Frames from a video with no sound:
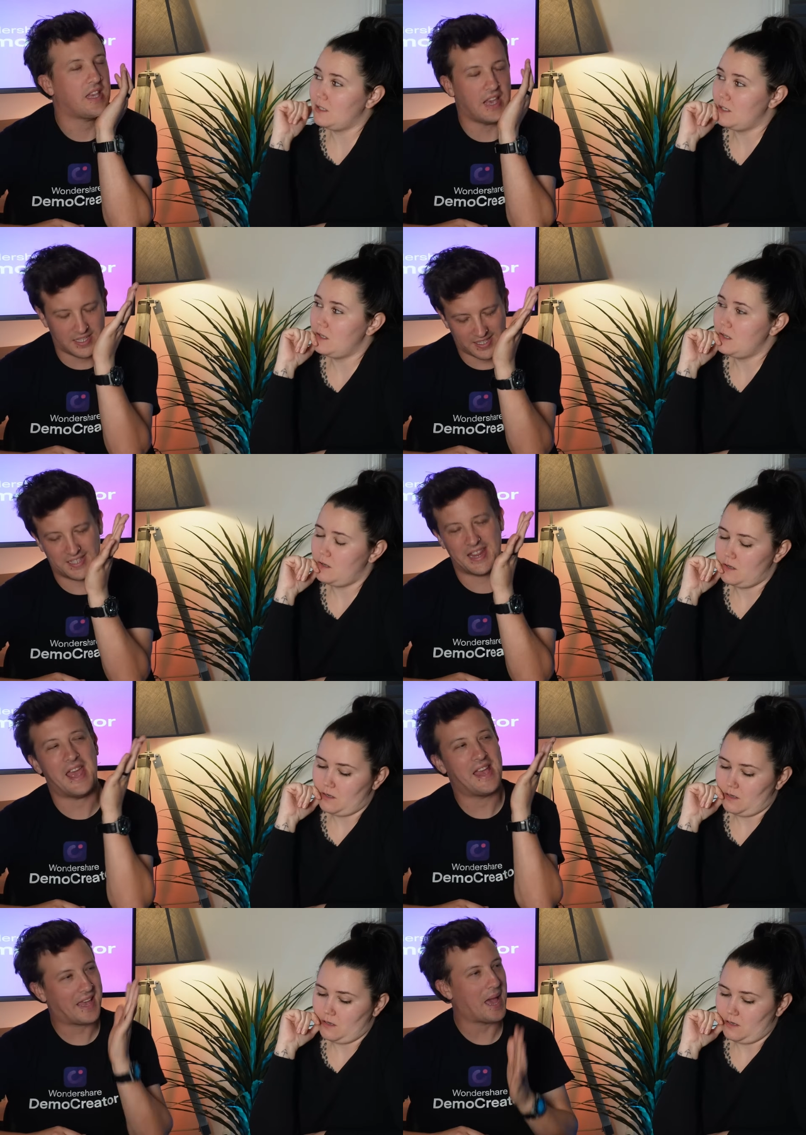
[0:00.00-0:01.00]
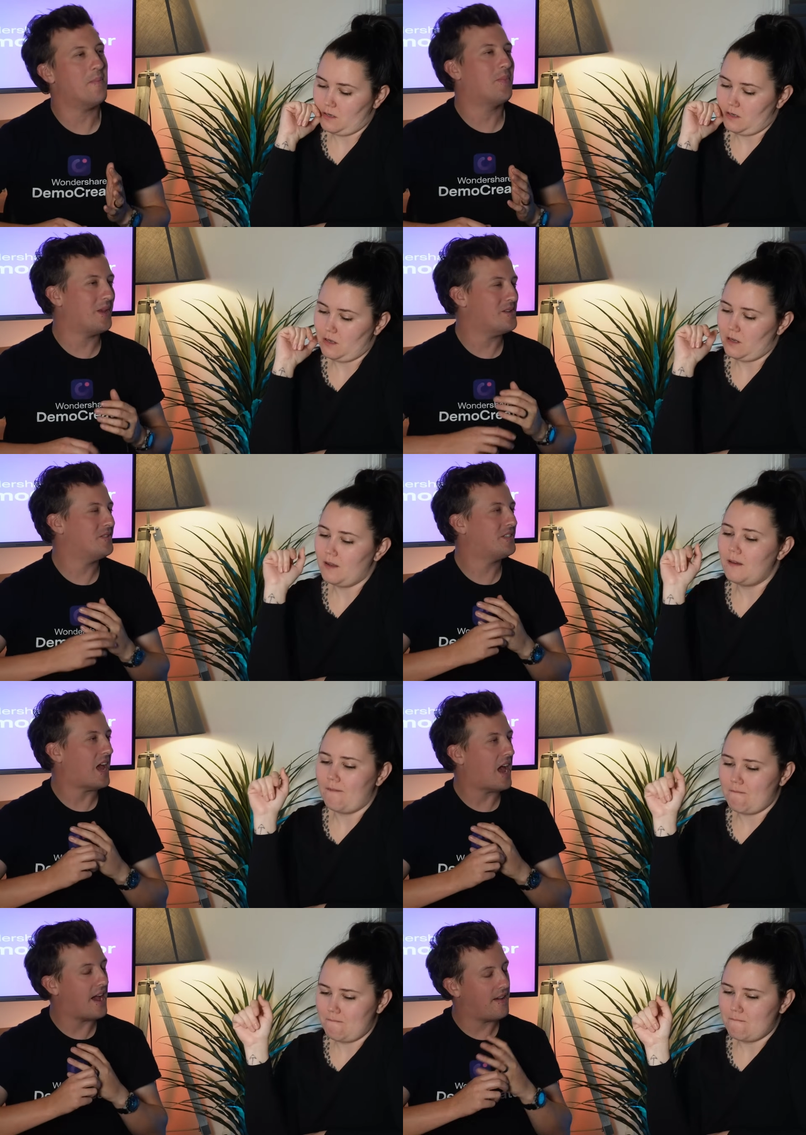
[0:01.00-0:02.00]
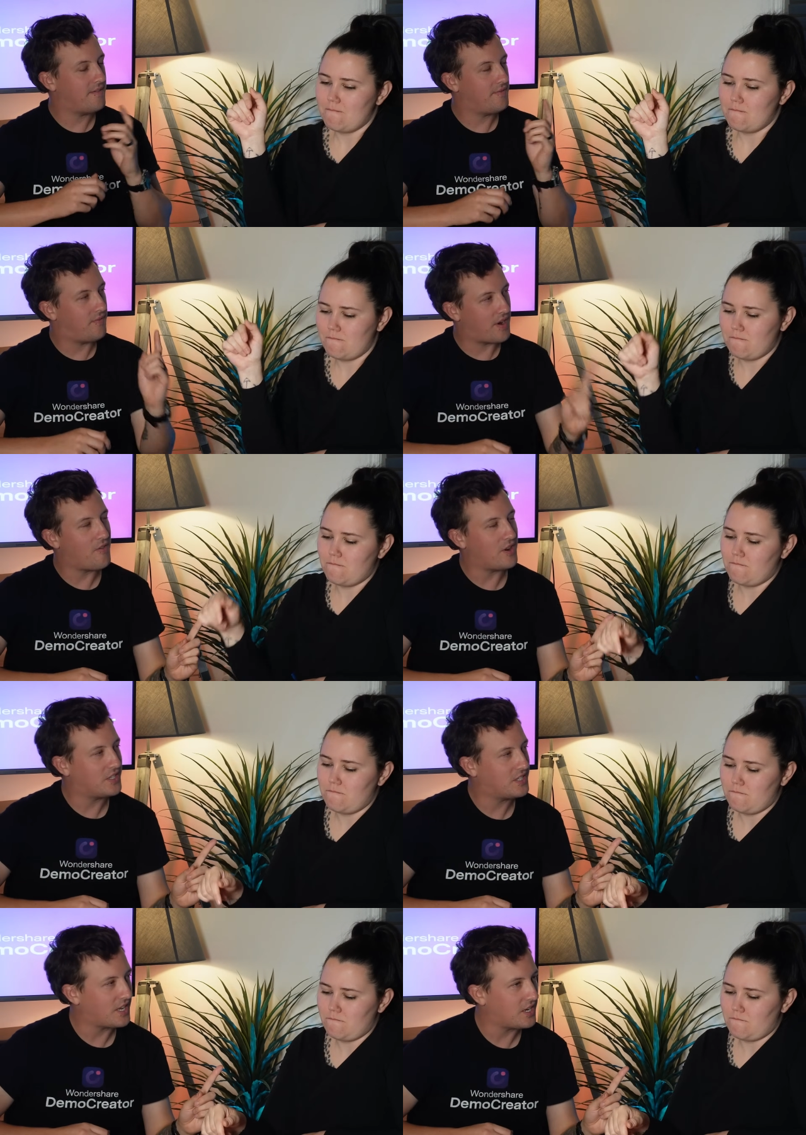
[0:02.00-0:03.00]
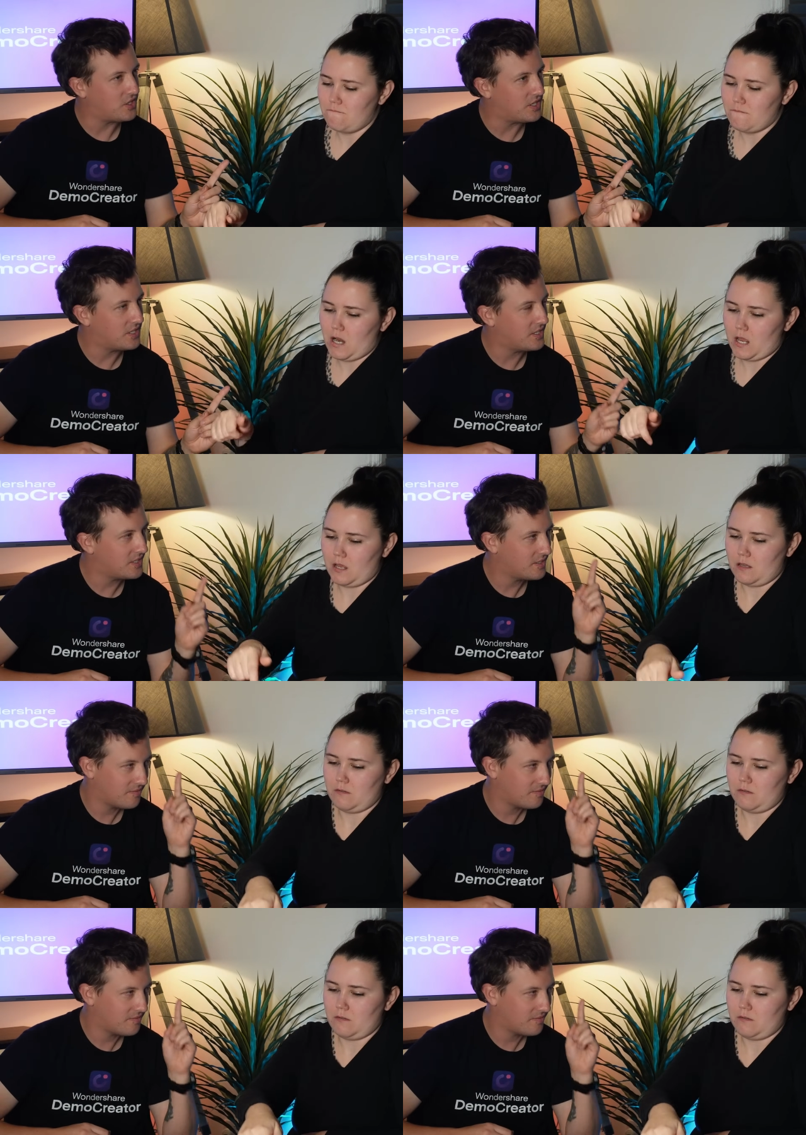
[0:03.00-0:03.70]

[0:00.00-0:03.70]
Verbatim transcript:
Speaker 1: Yes, it can be used at various stages.